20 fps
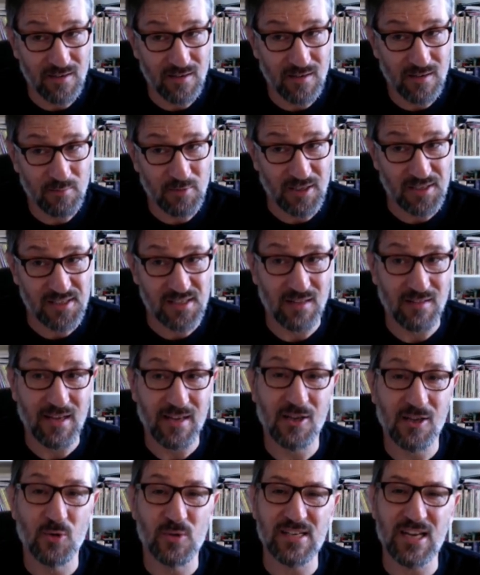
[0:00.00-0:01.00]
because the
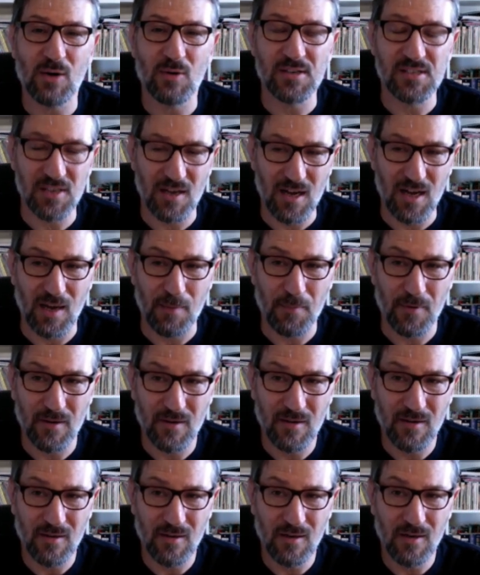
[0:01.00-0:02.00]
lady who was now on top
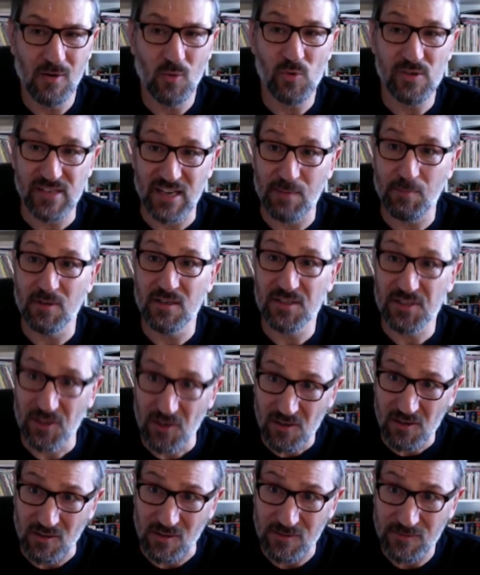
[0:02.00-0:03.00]
was able to
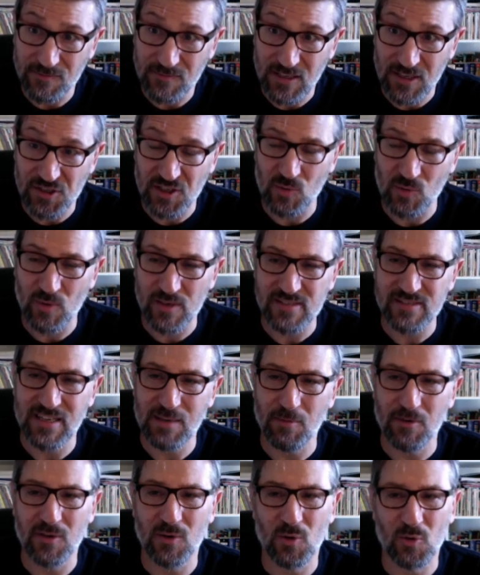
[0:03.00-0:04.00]
turtle, and she wasn't
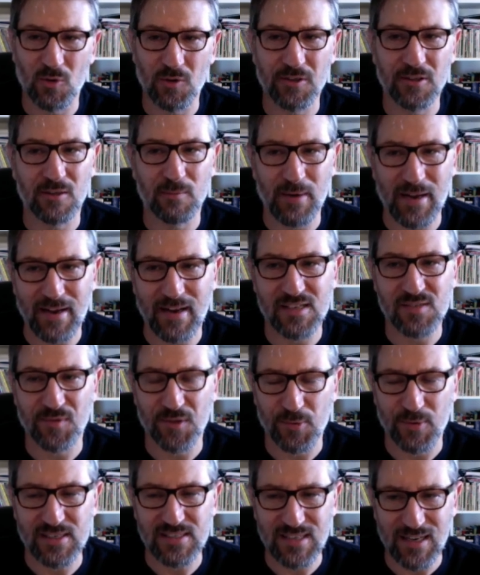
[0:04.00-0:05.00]
able to hold her pass for
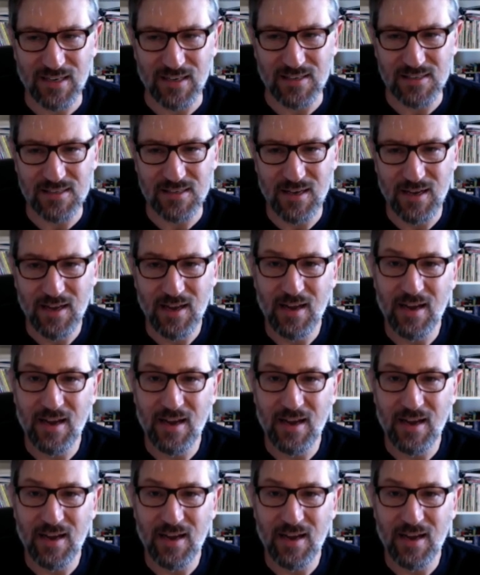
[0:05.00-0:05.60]
3 seconds.